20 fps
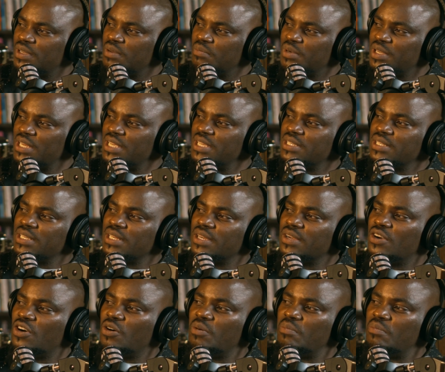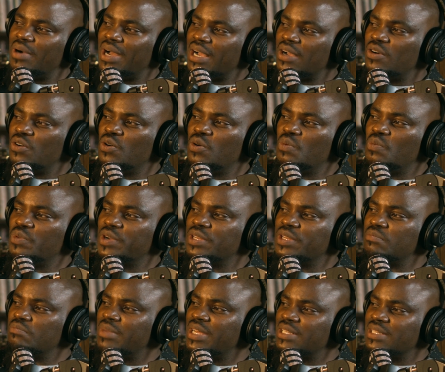but instead they come back home with
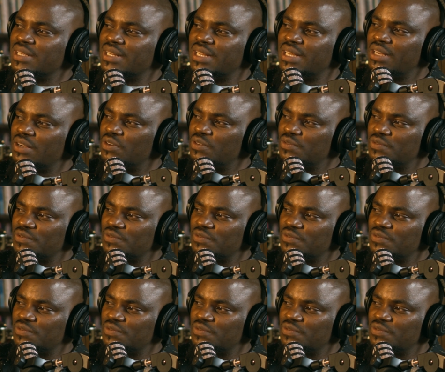mental health